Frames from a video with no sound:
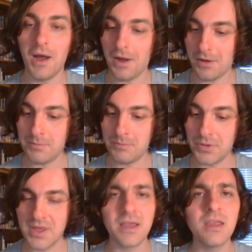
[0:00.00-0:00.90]

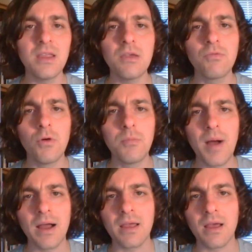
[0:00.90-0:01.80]
But yeah, he wrote
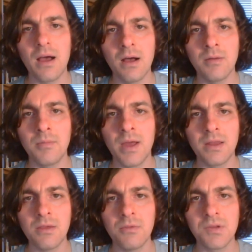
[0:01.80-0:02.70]
back,
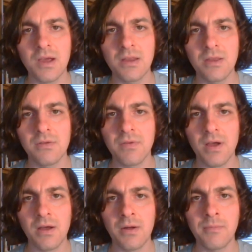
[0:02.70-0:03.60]
and he was kind
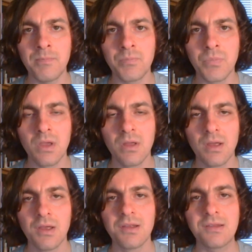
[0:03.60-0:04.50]
of
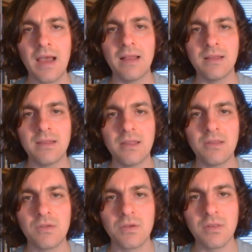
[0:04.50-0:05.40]
settling
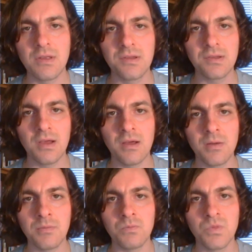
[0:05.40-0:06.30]
into this
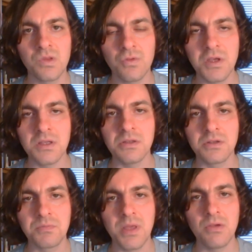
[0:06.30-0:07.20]

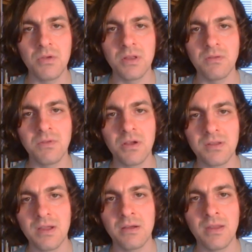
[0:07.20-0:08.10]
strange period of
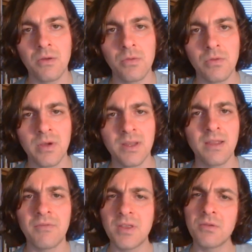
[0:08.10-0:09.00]
lockdown that we were in,
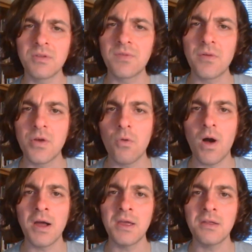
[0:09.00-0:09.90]
and everything was very
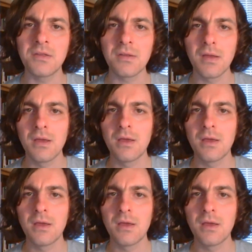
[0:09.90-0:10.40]
quiet